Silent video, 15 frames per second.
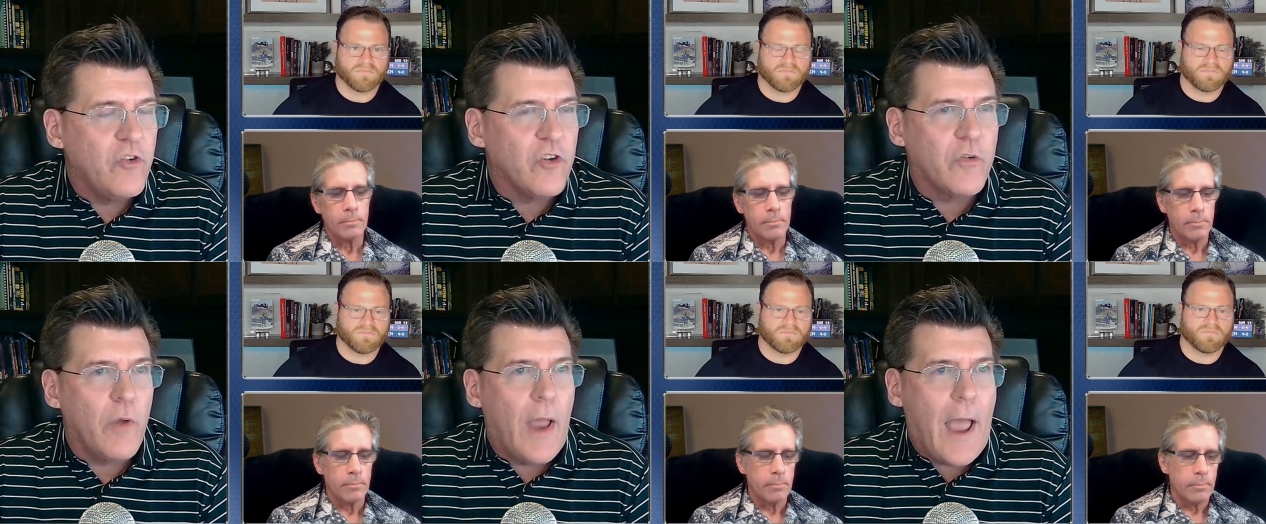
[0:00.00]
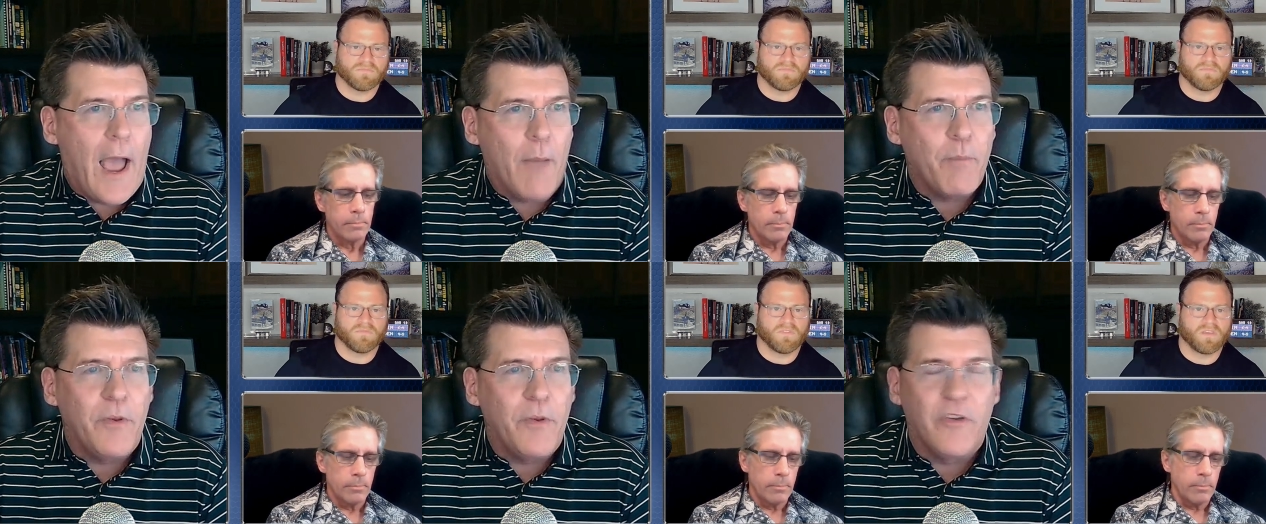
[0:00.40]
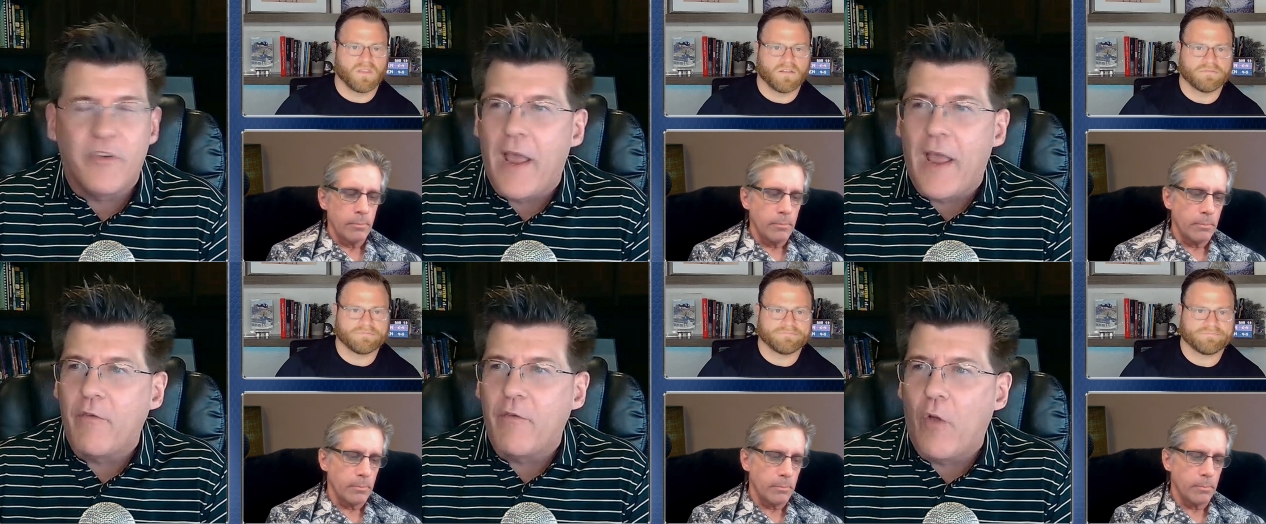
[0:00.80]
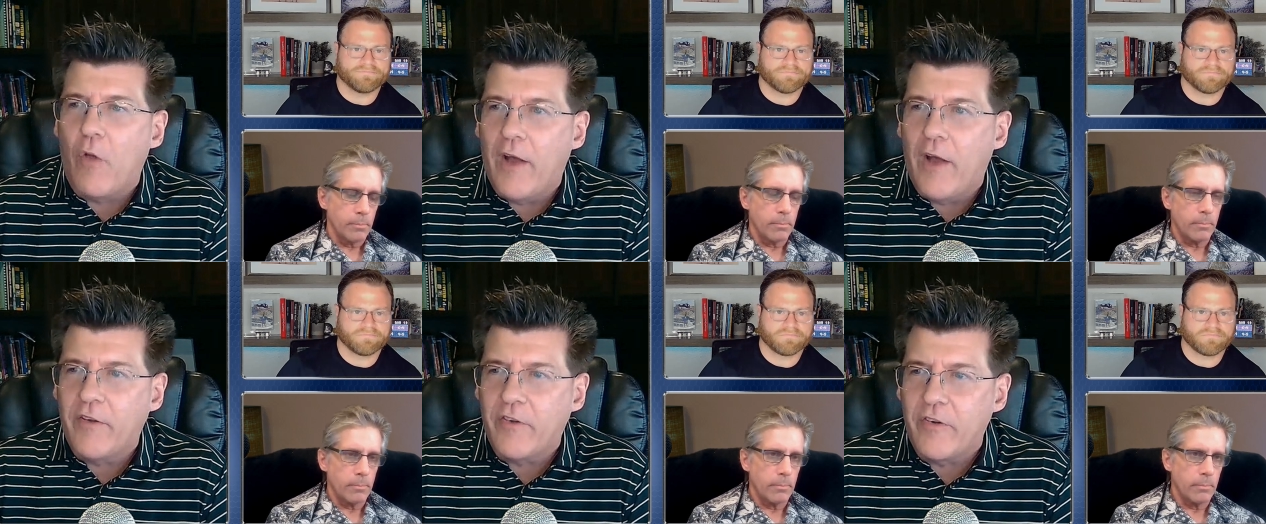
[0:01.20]
Speaker 1: just happens to have
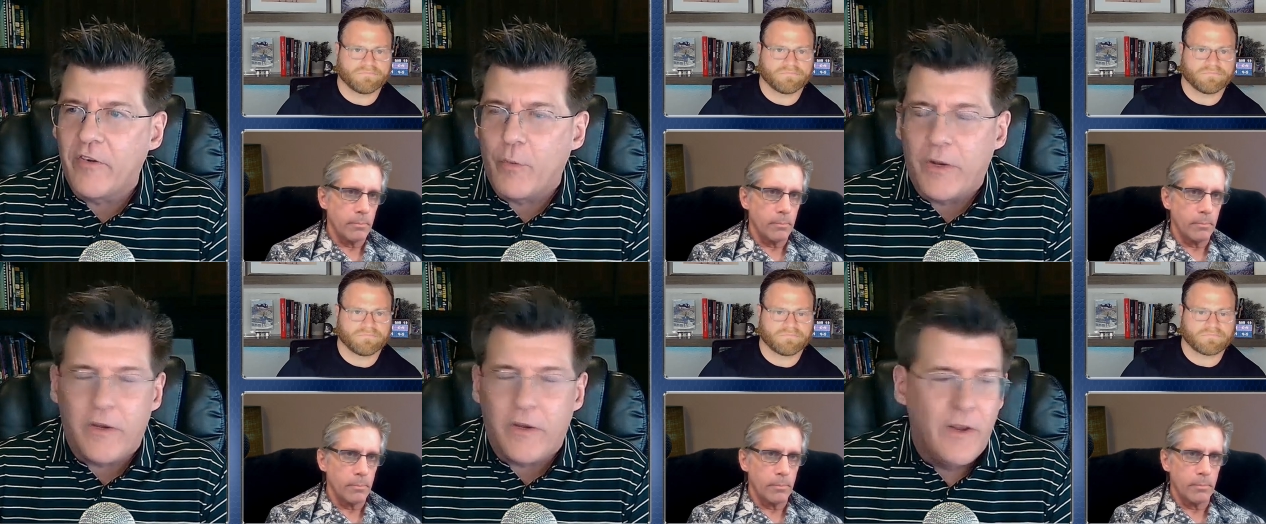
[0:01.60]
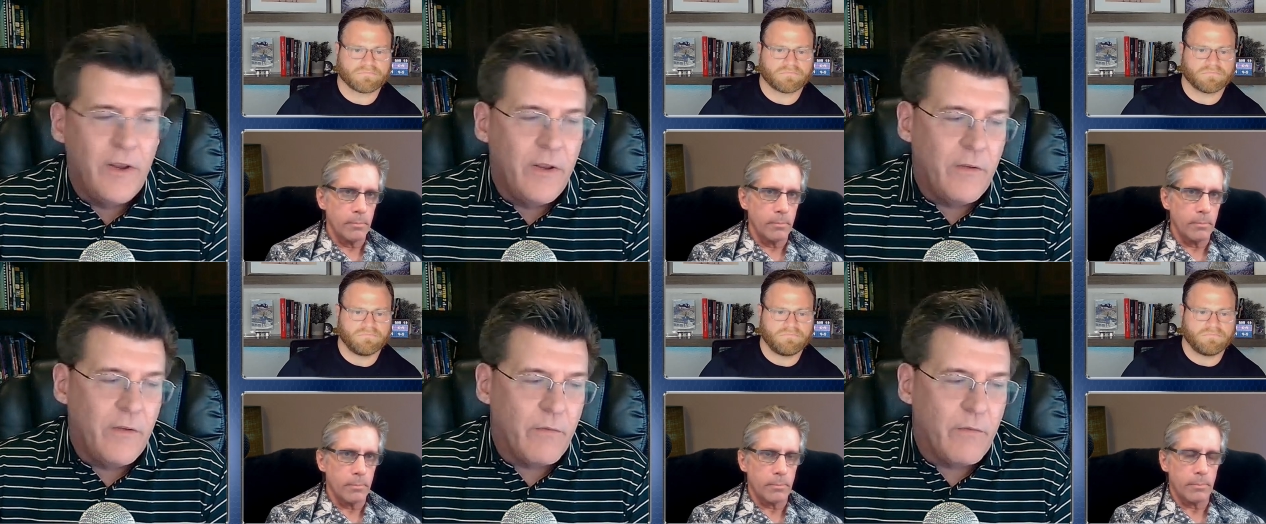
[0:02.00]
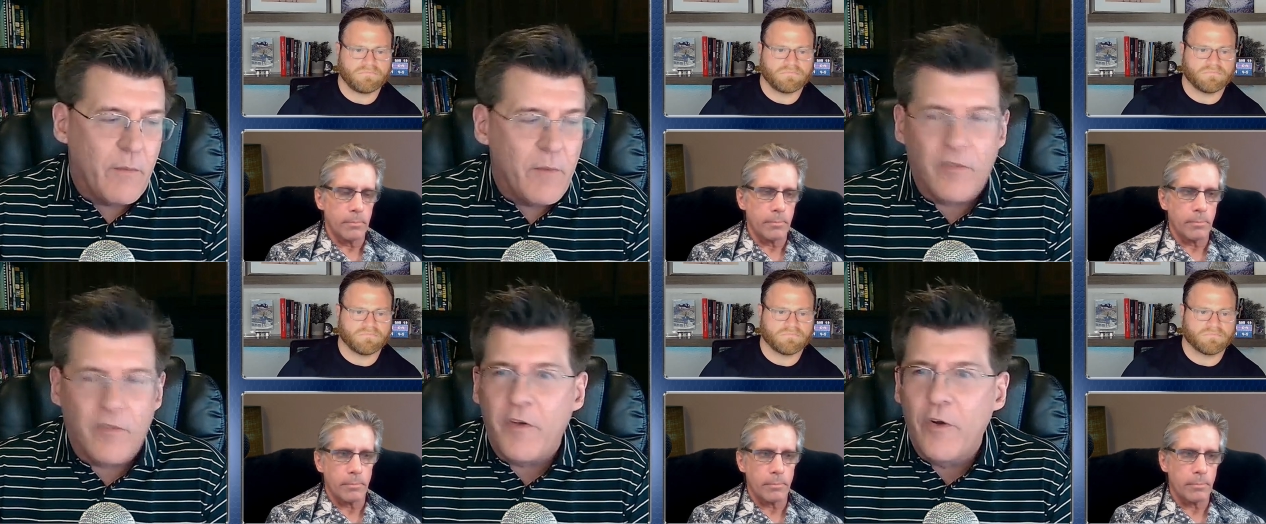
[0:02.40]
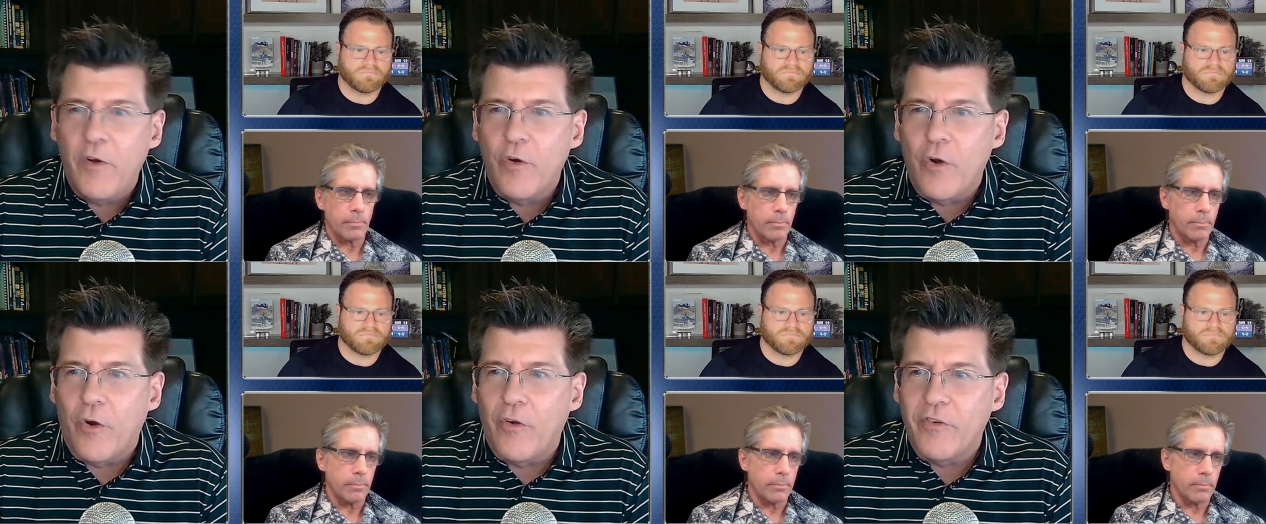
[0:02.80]
losses when they miss
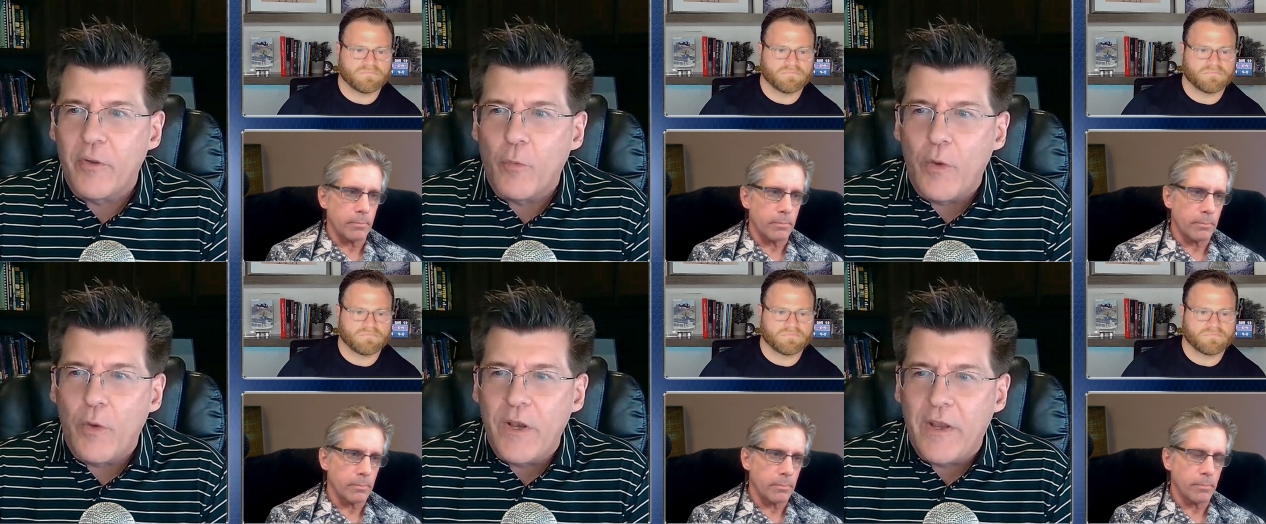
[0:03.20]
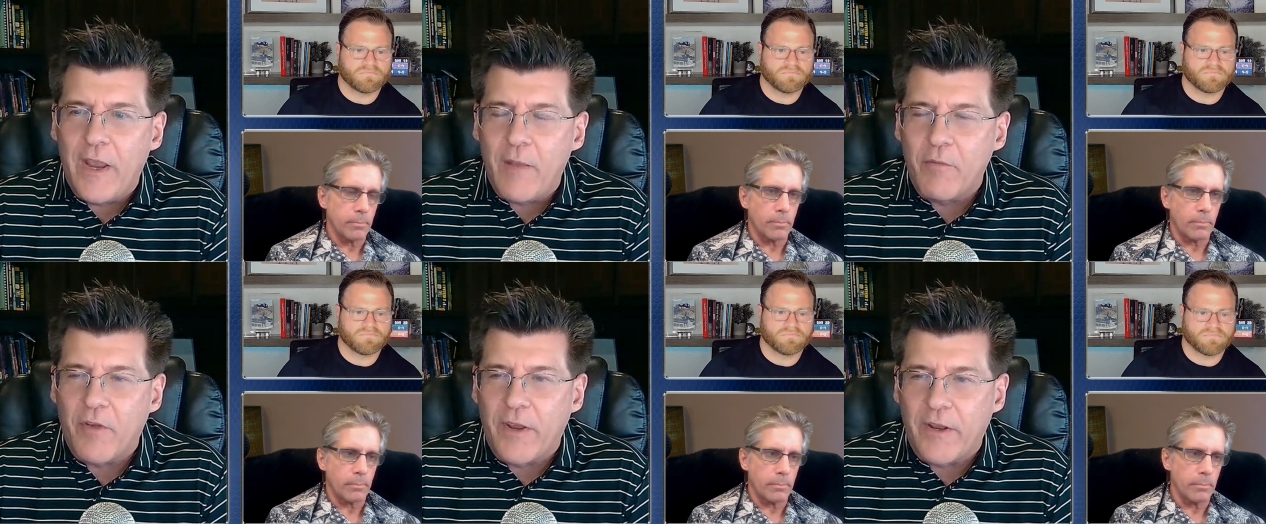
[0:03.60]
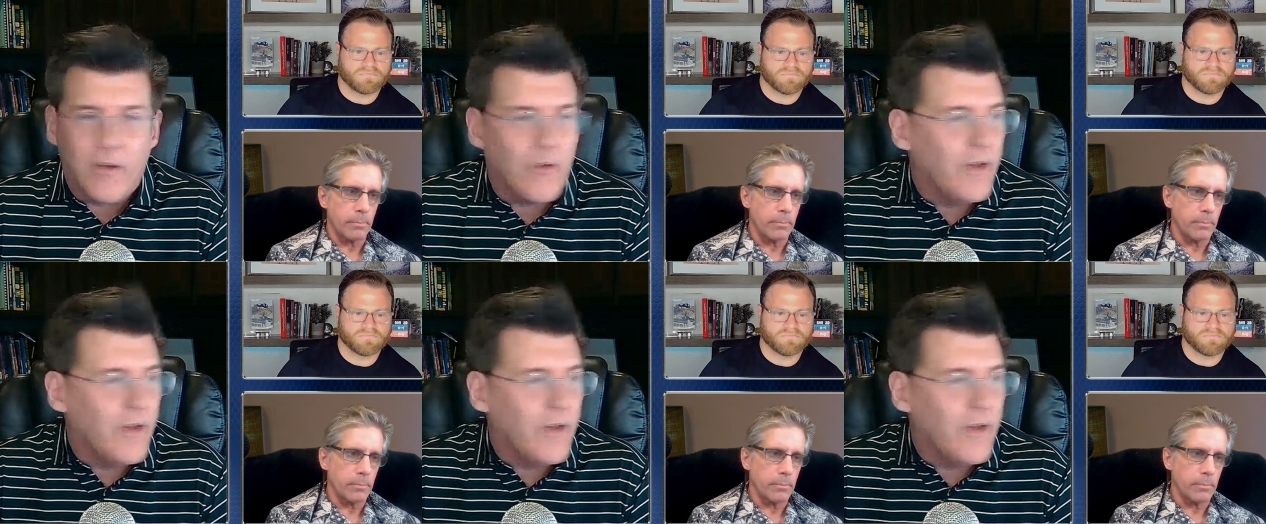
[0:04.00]
field goals to win games like in